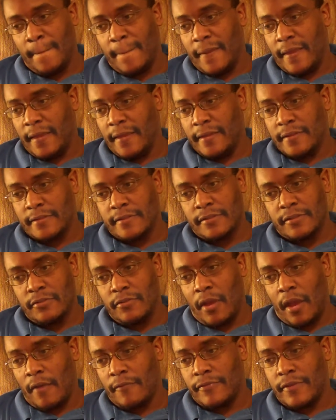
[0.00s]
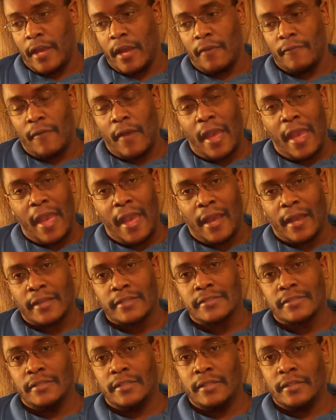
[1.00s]
it's you have to have an
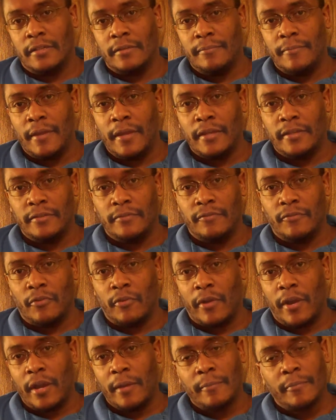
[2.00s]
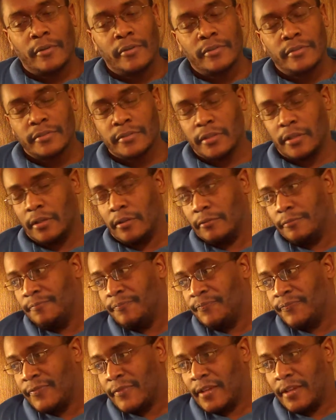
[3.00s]
excellent command of grammar. So,
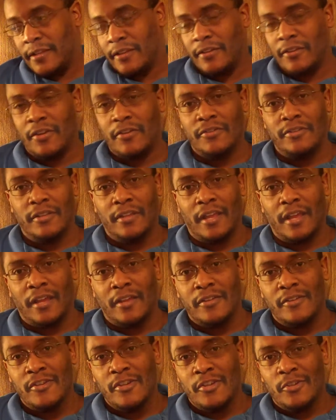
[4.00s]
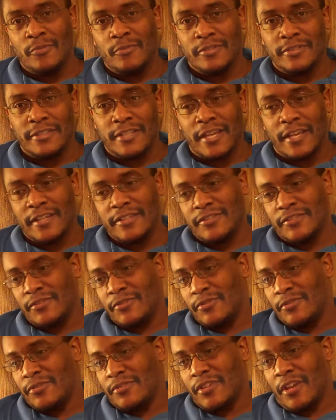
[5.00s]
and I know you're like, well, dang,
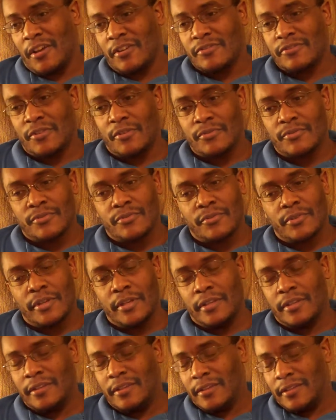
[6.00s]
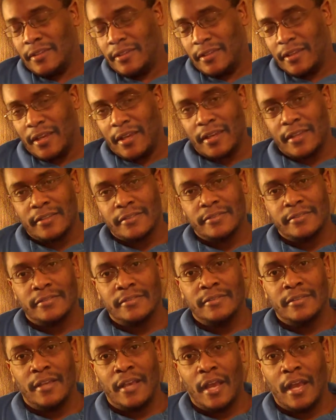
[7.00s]
dude, you talk so street.
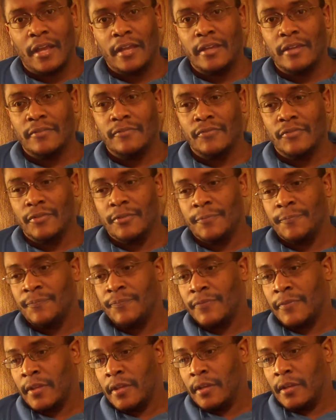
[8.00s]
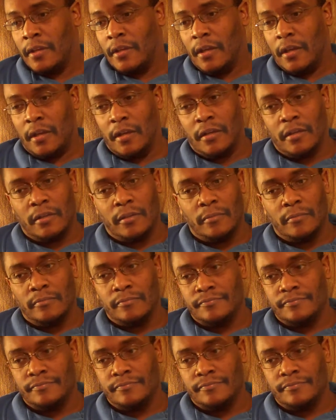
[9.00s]
Yes, however. Um,